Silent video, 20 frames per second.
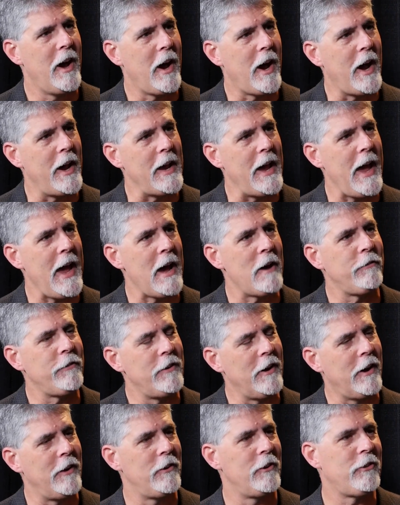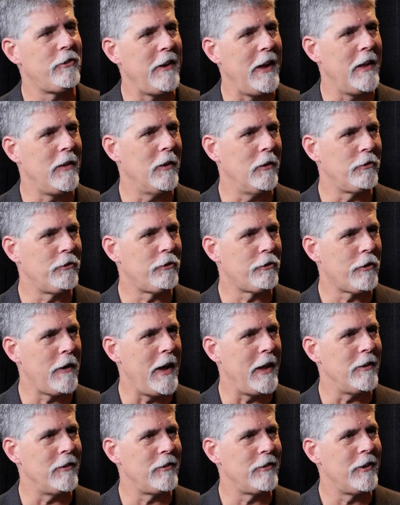I have to understand those
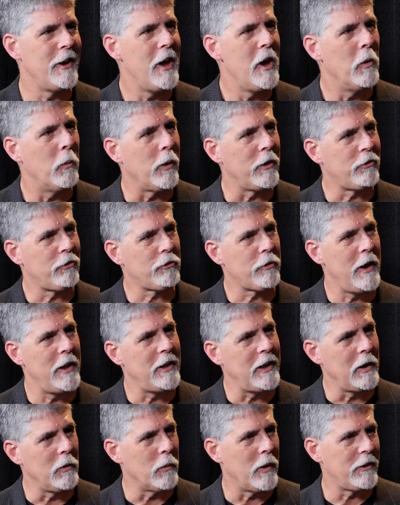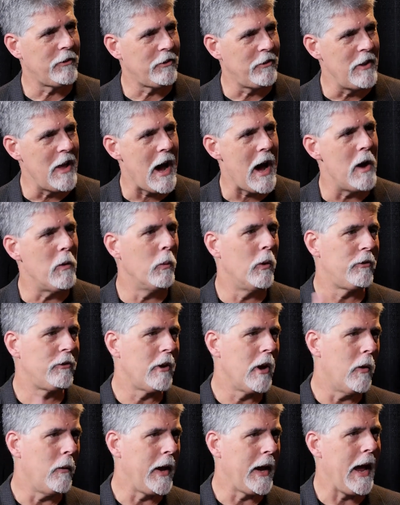trends. What's trending, what's not, what's
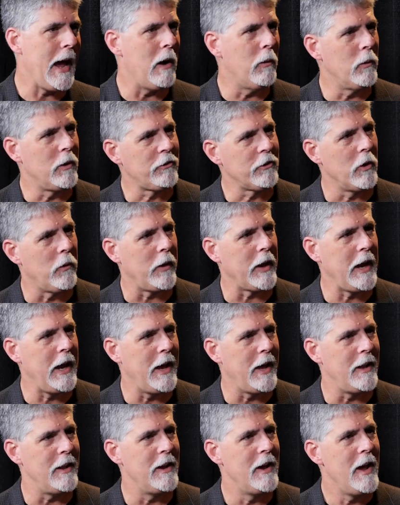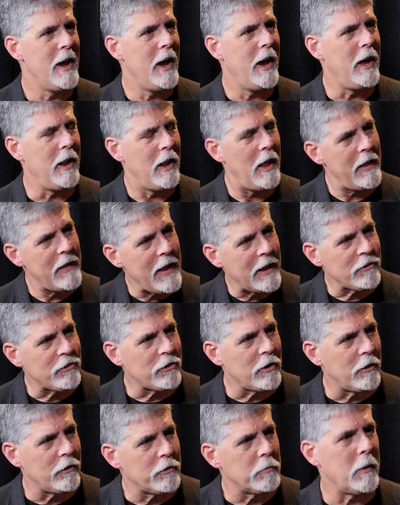going out, what's going in, and that
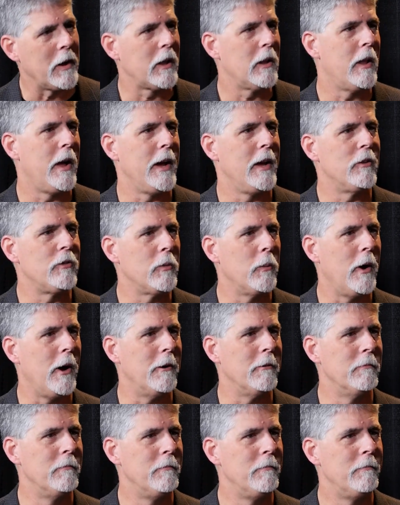serves my clients well.